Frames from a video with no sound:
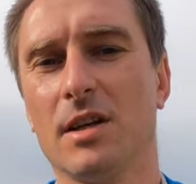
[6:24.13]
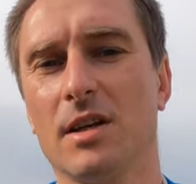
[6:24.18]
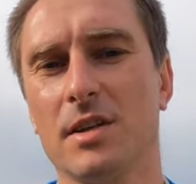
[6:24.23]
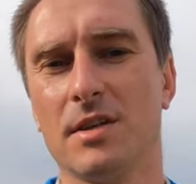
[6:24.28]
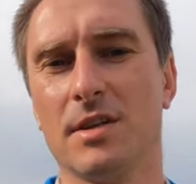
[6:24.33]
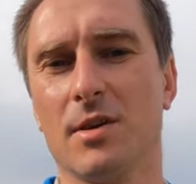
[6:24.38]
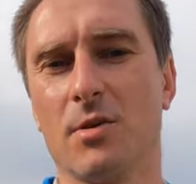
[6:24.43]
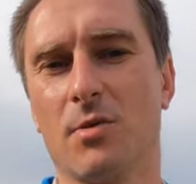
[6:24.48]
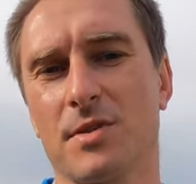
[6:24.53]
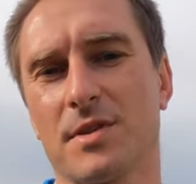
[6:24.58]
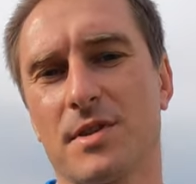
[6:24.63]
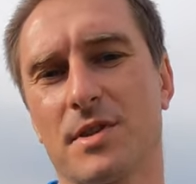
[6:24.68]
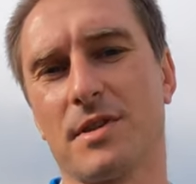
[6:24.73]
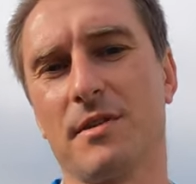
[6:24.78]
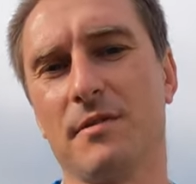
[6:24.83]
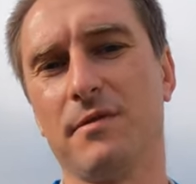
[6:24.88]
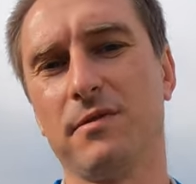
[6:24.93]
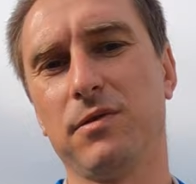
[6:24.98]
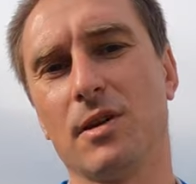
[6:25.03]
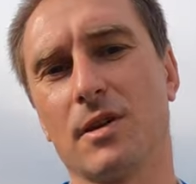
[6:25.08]
there was an
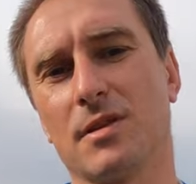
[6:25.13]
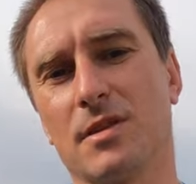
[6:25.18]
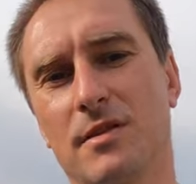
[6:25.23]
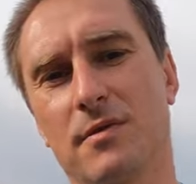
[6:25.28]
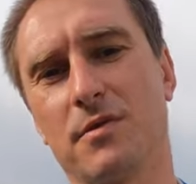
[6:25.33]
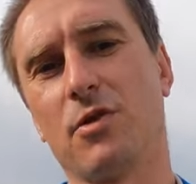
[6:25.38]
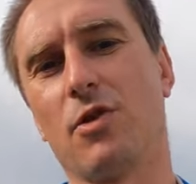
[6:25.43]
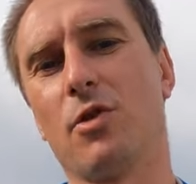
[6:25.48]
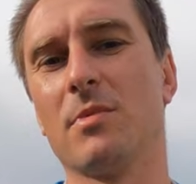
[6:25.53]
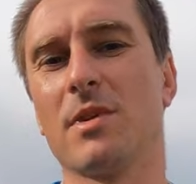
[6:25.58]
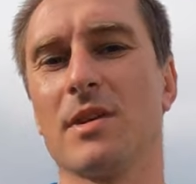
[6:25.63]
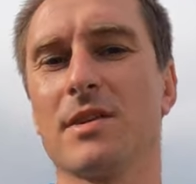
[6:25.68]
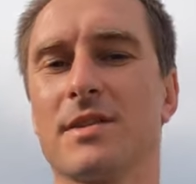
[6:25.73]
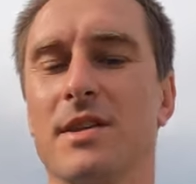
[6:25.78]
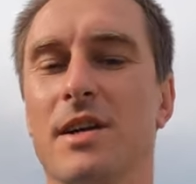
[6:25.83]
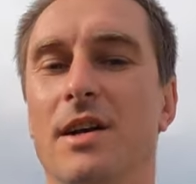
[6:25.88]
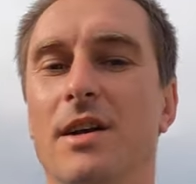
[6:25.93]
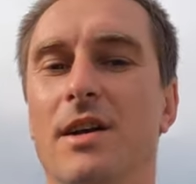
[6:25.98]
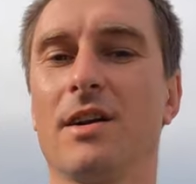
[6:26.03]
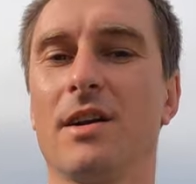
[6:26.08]
influx of homeless
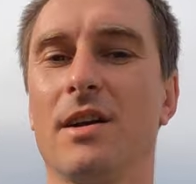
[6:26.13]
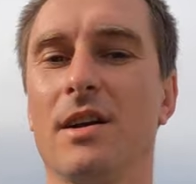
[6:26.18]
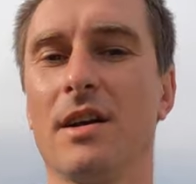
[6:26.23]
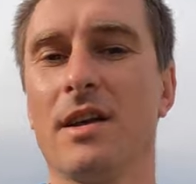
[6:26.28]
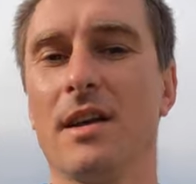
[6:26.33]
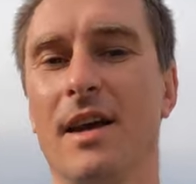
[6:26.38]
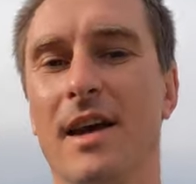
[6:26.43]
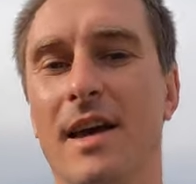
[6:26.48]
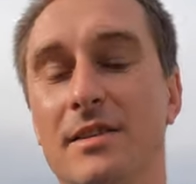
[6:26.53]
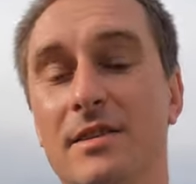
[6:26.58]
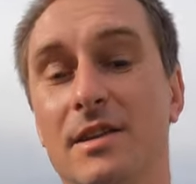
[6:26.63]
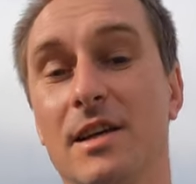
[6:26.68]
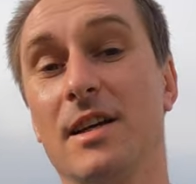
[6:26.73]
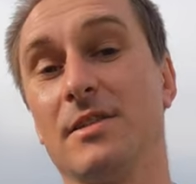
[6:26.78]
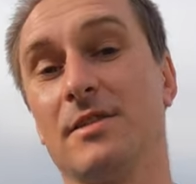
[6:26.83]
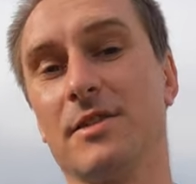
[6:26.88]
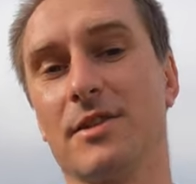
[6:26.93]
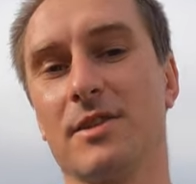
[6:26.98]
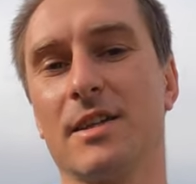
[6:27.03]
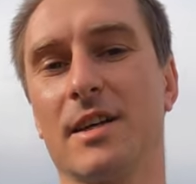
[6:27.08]
there, and
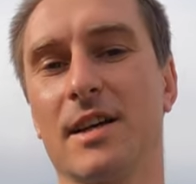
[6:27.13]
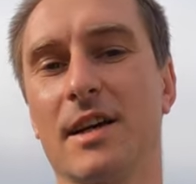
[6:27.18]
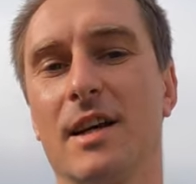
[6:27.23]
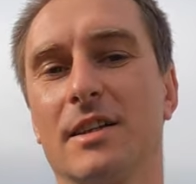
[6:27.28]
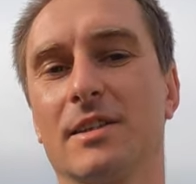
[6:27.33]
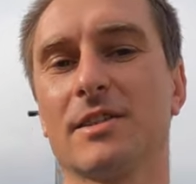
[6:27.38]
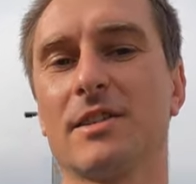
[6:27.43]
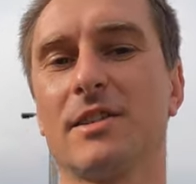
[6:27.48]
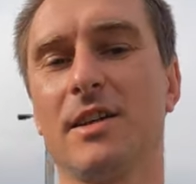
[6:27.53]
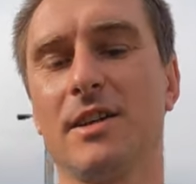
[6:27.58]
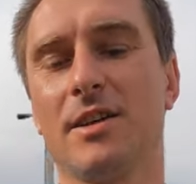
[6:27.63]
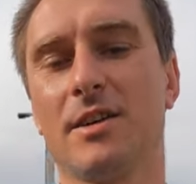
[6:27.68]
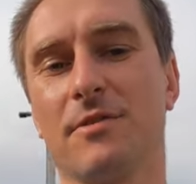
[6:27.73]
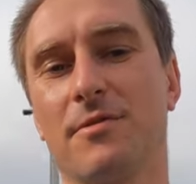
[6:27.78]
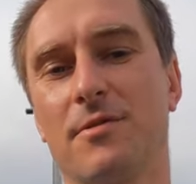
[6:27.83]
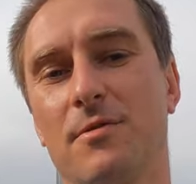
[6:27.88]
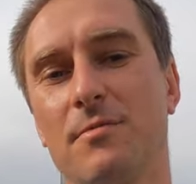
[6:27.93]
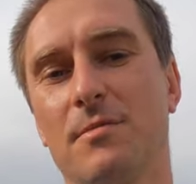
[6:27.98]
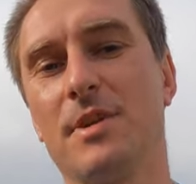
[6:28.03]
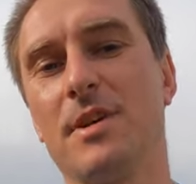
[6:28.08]
later they got cleared
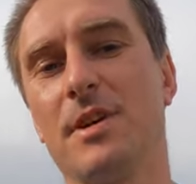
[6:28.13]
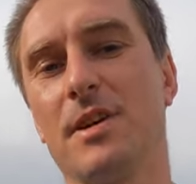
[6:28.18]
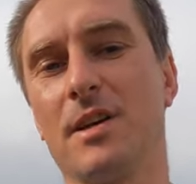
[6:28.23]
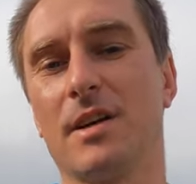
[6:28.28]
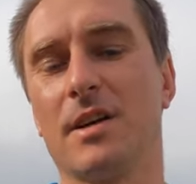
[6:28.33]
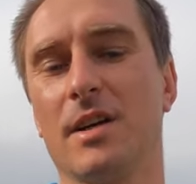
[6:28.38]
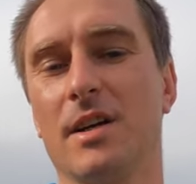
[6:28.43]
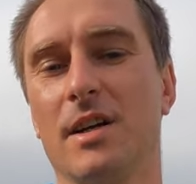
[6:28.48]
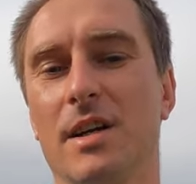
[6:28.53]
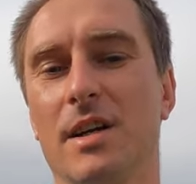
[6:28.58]
from there,